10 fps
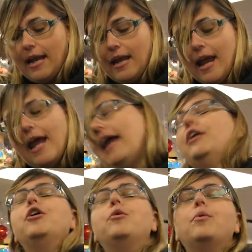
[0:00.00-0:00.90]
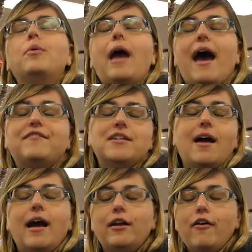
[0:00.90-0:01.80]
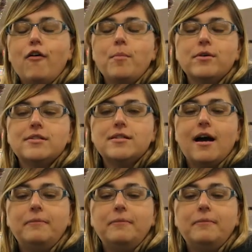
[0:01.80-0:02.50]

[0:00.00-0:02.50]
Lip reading: and you have to kind of almost